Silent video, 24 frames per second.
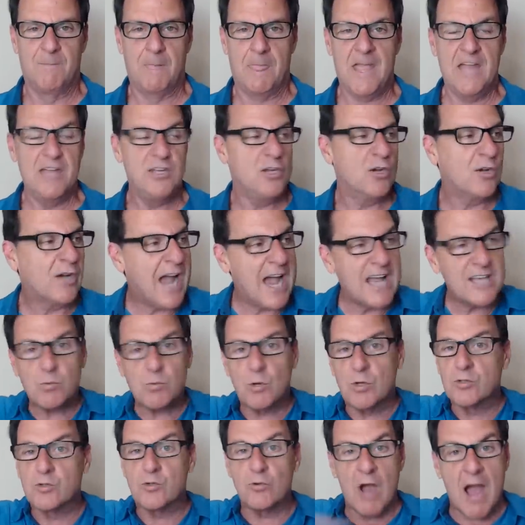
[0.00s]
And you guys
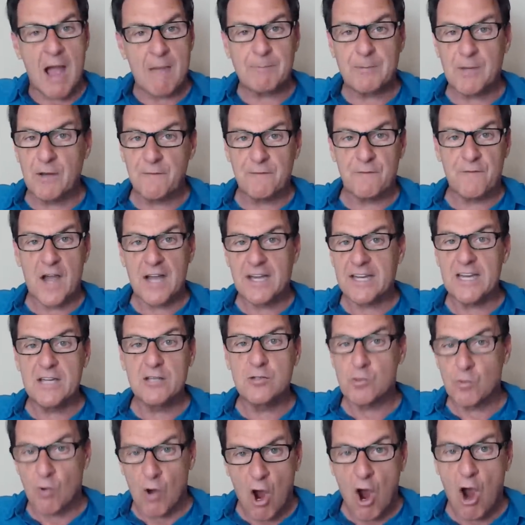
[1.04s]
will drop your fucking
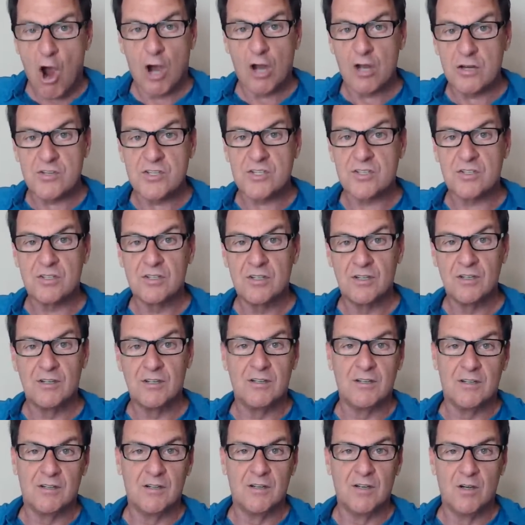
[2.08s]
drawers
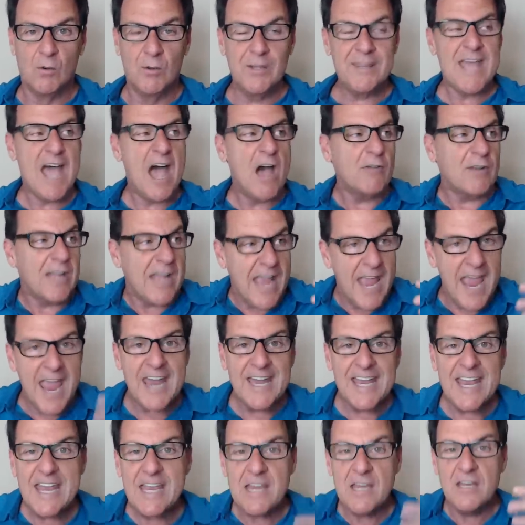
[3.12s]
without
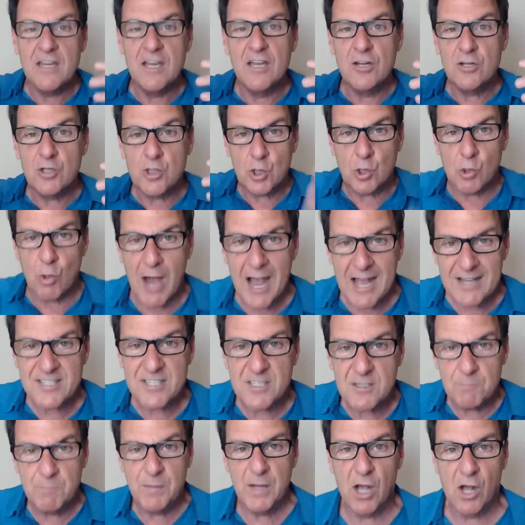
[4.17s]
any
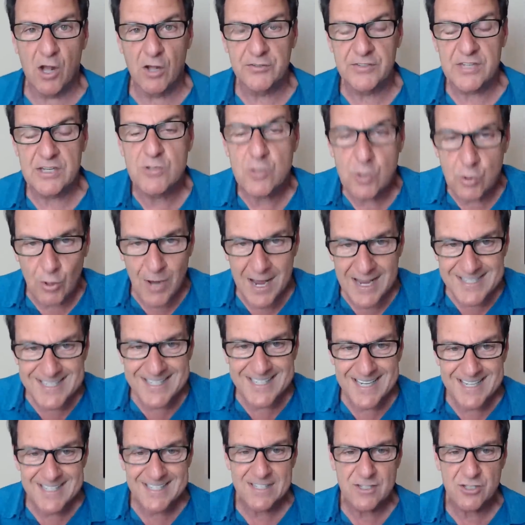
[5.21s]
trust built. And trust
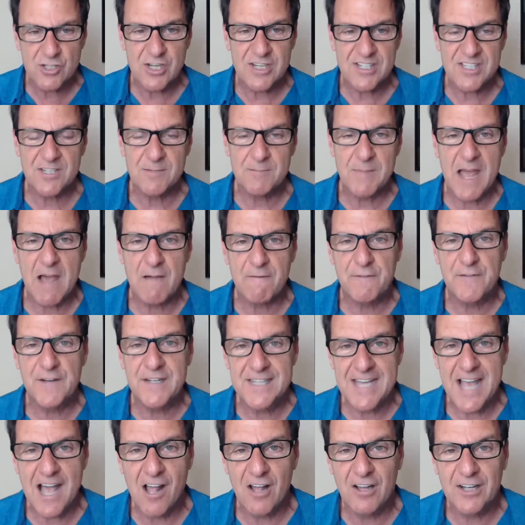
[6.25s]
isn't just about
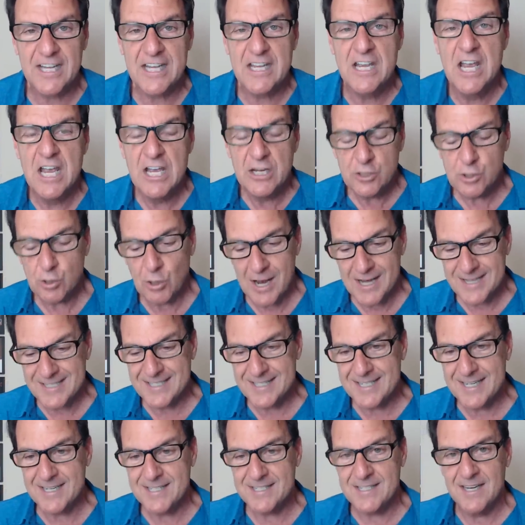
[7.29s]
fidelity, trust
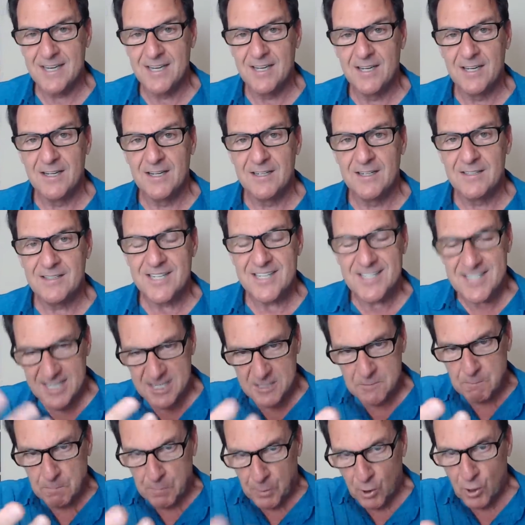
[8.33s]
is does this
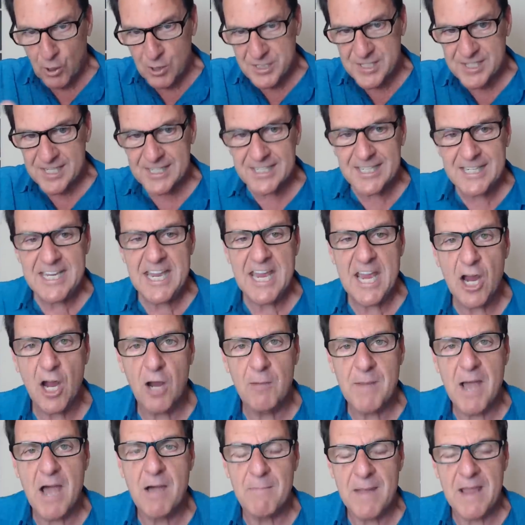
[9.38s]
person care
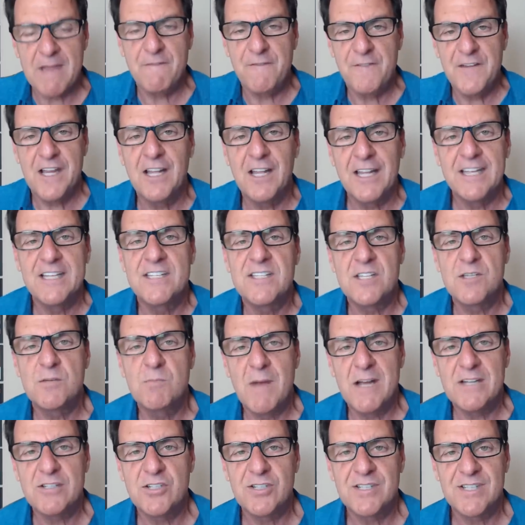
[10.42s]
about my feelings as
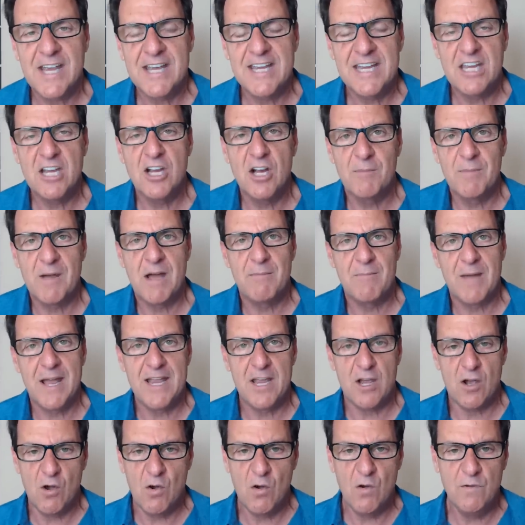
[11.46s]
much as I care about my
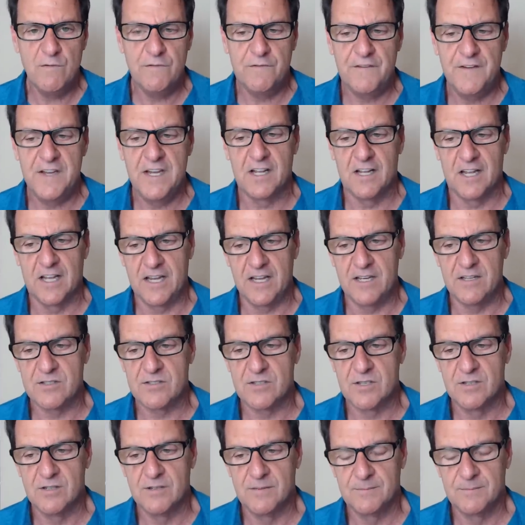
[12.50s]
own feelings?